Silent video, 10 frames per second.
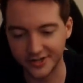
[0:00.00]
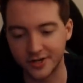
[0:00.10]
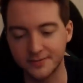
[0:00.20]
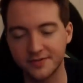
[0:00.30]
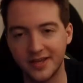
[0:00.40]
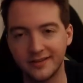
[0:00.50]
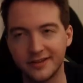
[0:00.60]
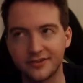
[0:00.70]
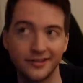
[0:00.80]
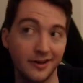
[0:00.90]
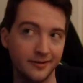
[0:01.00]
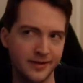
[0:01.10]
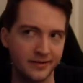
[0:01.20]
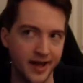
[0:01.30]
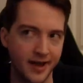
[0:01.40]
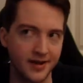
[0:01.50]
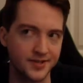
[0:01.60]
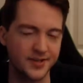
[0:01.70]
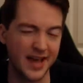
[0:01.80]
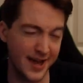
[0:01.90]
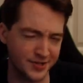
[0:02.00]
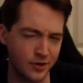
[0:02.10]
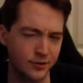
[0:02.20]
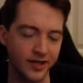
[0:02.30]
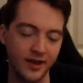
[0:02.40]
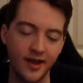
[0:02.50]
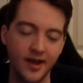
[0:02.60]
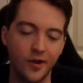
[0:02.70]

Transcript: In terms of healing during the Unbound Chaoses as Holy,